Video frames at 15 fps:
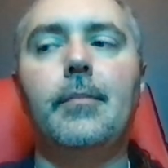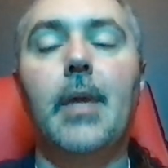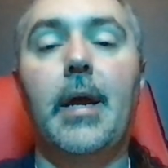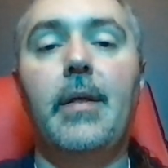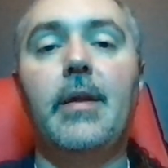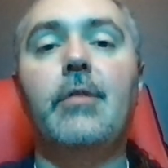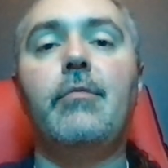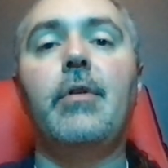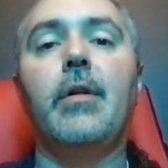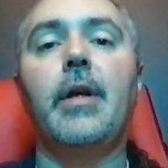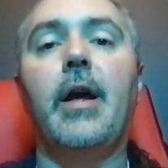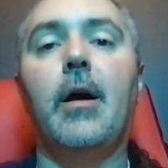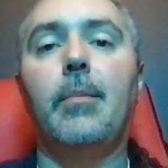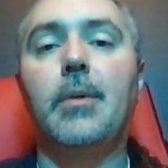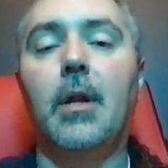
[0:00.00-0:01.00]
and this really
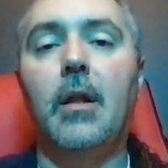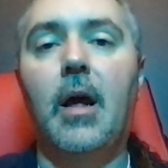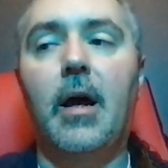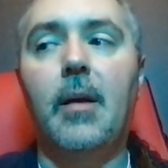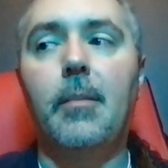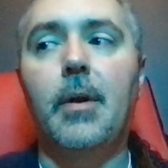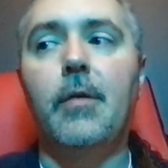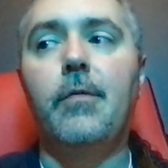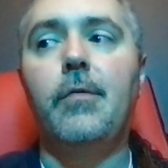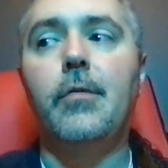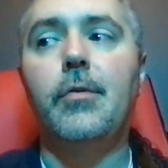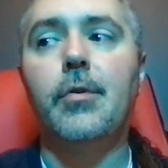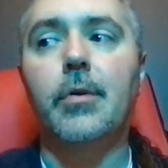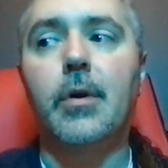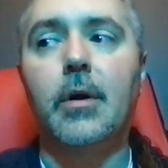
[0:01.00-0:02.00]
helped a lot. My
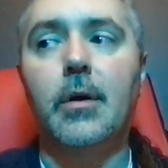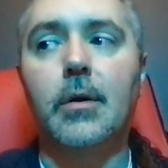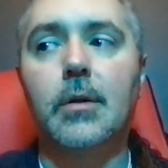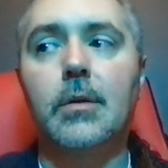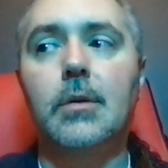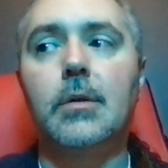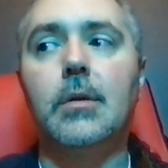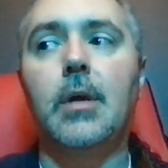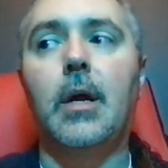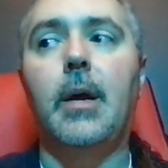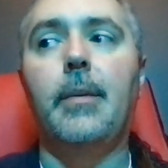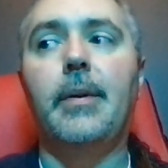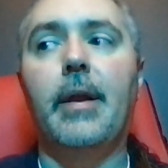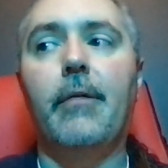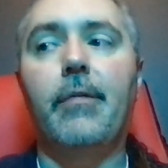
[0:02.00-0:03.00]
future cooks
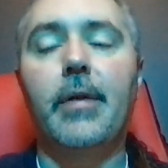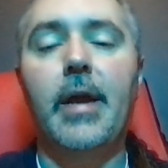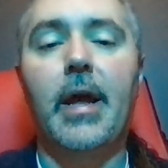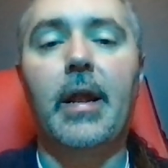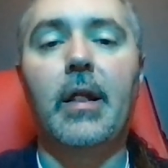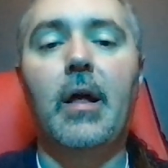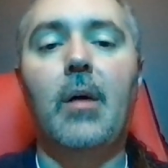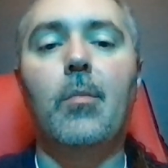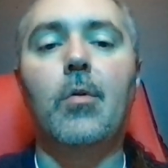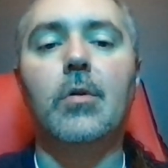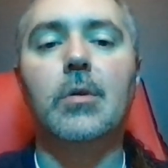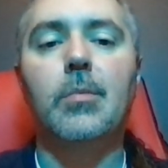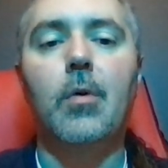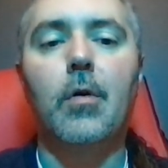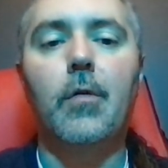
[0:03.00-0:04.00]
definitely had a lot more smoke